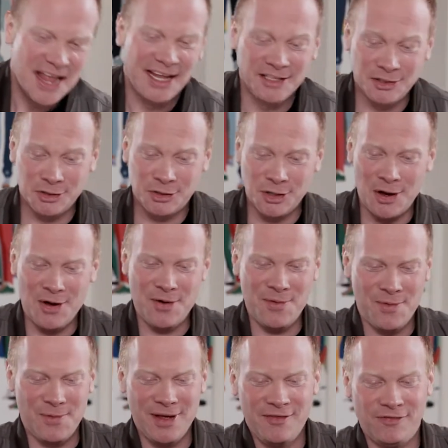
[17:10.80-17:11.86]
It's a show,
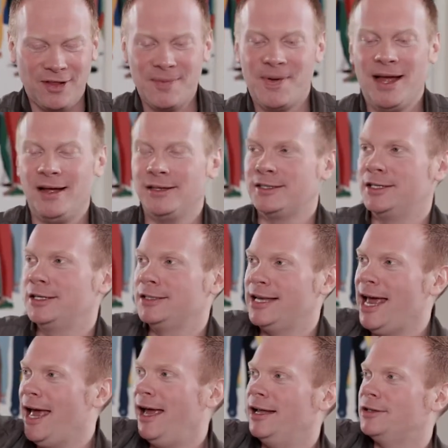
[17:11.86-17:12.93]
we flip houses,
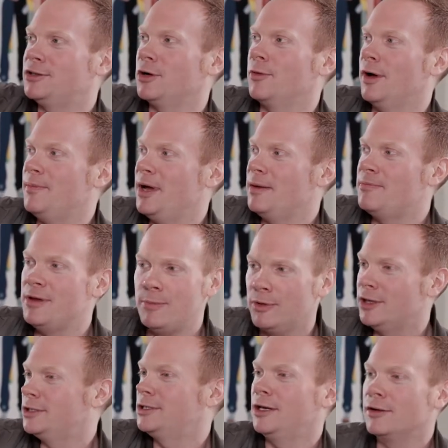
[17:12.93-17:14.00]
ads are run by people
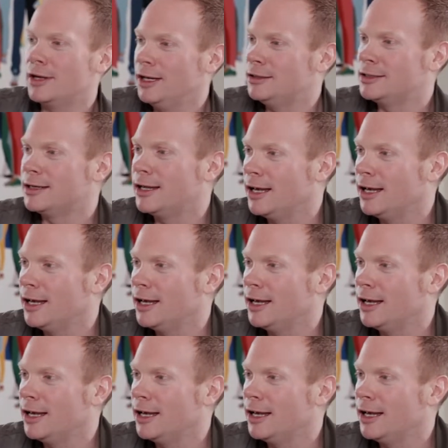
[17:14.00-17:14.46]
that sell kids in